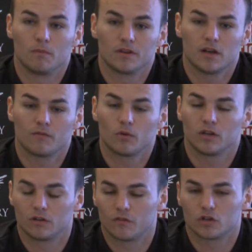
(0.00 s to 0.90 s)
But yeah, I've
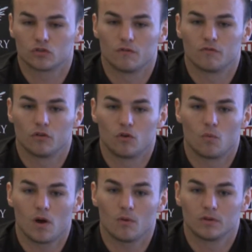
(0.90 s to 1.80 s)
wanted to fight John for a
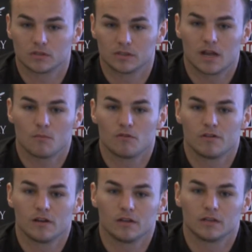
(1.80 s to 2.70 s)
long while, and it's now we're
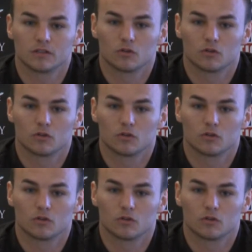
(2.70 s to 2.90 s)
here, and it's